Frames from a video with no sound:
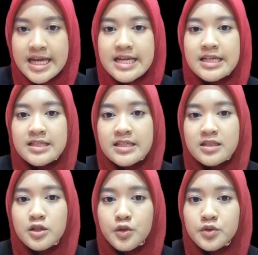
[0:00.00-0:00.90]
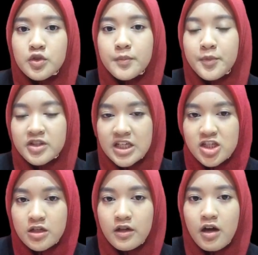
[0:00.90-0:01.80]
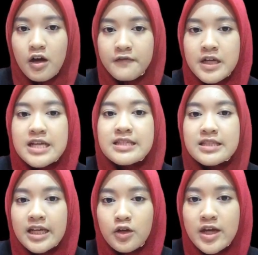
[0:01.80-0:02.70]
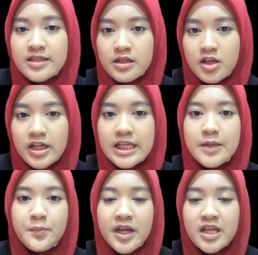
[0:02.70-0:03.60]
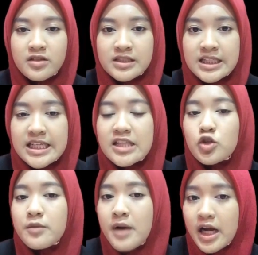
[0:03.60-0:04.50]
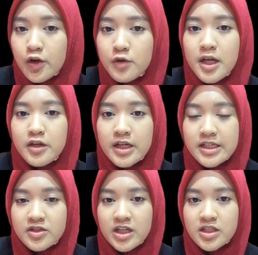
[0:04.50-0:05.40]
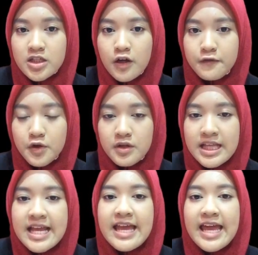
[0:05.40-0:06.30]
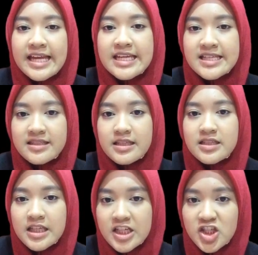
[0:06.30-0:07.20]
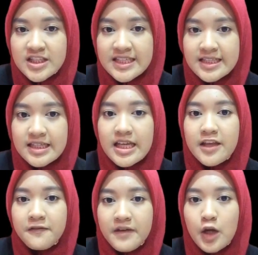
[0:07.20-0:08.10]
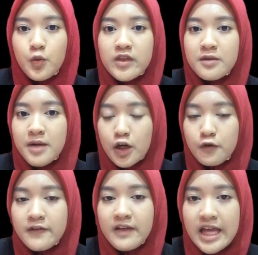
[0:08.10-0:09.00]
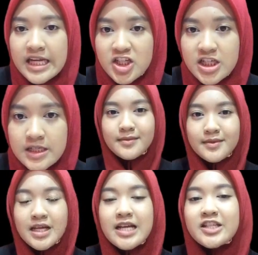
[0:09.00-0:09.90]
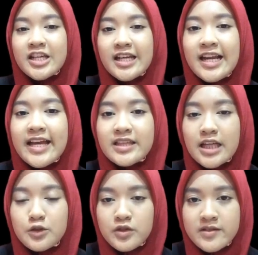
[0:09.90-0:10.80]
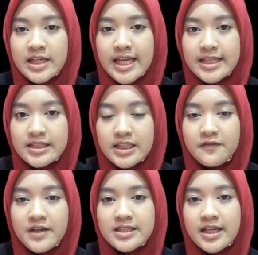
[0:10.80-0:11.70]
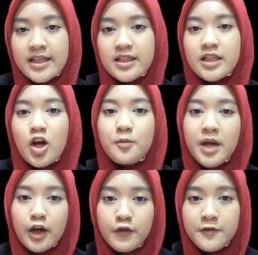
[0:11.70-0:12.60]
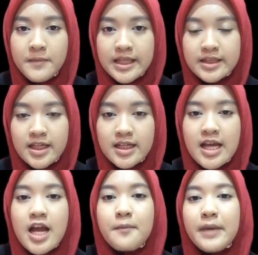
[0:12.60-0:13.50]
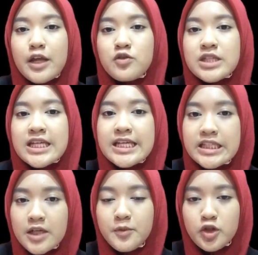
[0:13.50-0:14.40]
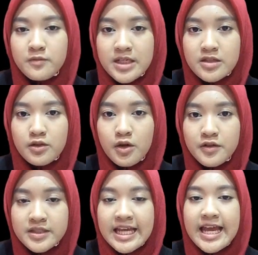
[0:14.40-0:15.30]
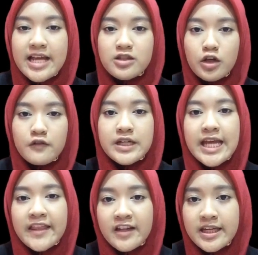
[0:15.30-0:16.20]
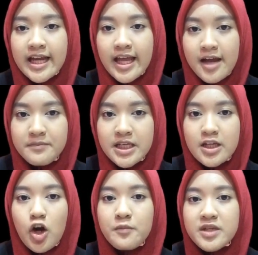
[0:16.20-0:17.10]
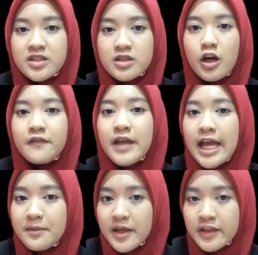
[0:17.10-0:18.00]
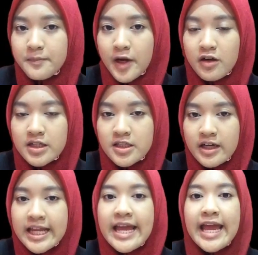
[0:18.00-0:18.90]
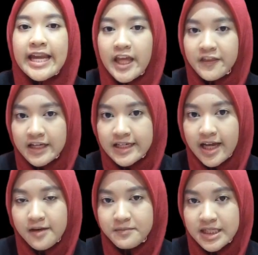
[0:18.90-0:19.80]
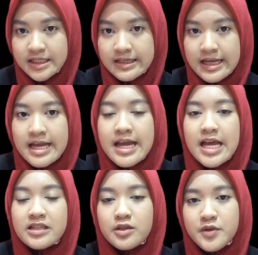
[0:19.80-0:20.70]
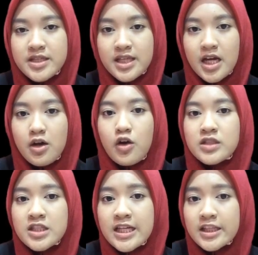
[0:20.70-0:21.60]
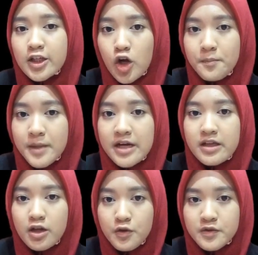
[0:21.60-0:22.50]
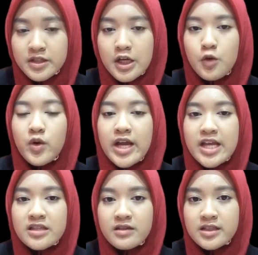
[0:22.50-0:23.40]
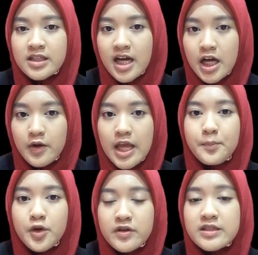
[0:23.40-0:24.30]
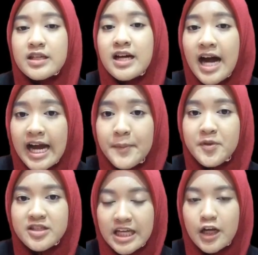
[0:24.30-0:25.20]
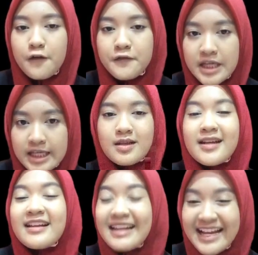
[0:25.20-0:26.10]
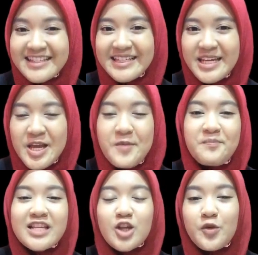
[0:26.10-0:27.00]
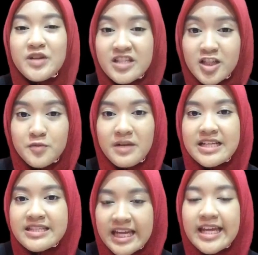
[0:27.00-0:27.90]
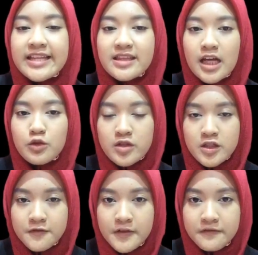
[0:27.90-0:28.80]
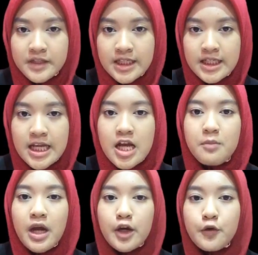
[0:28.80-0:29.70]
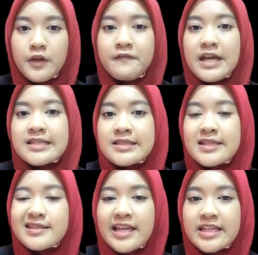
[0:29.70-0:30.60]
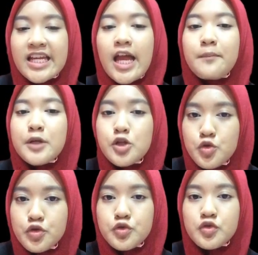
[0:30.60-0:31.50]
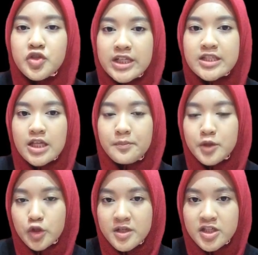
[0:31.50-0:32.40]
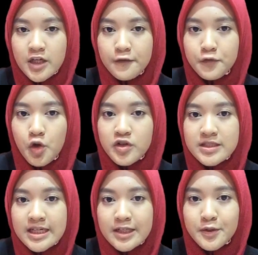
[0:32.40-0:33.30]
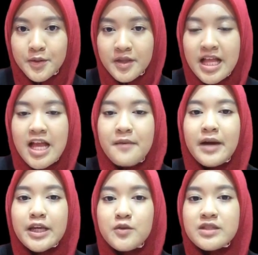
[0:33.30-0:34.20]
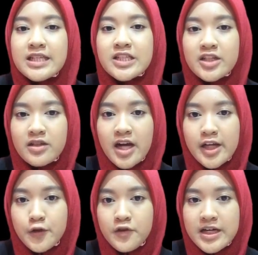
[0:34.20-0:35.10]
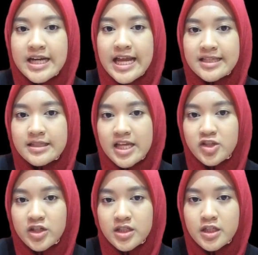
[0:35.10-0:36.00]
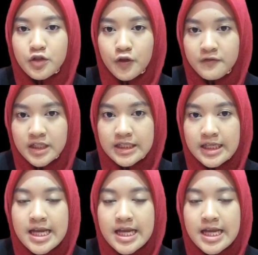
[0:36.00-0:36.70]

This is due to the potential of cyclohexanone in penetrating into the macromolecular structure of coal and its synergetic effect with the microwave energy. Chanela et al. 2018 investigated on microwave method by using Indian bituminous coals and solvent ethylene diamine or mixture of N-methylpyrrolidone and ethylene diamine. As a result, oxygenated compound in coals were extracted out and produced a high percent of yield. Lastly, based on research by Chen et al. 2015, microwave-assisted technique have been used to treat subbituminous shameful oxidized coal by using tetrahydrofuran as the extraction solvent.